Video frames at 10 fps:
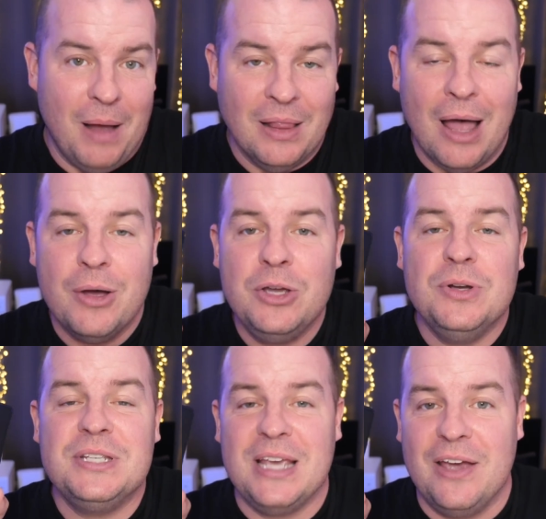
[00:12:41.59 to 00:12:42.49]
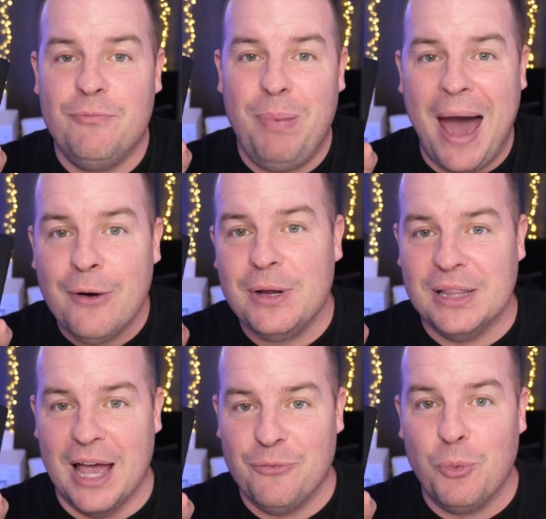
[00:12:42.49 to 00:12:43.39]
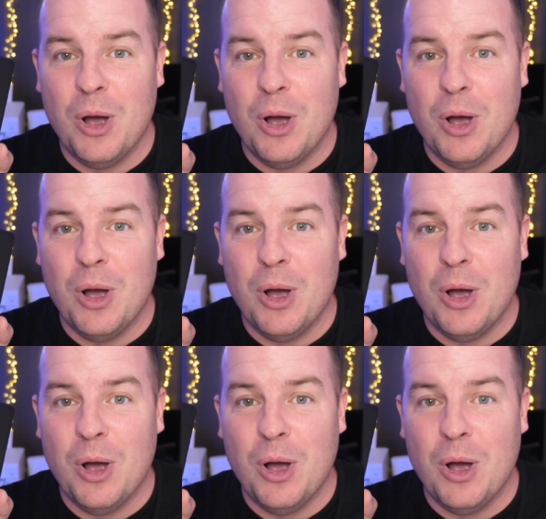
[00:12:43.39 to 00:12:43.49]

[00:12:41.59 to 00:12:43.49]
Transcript: allowing you to save battery life.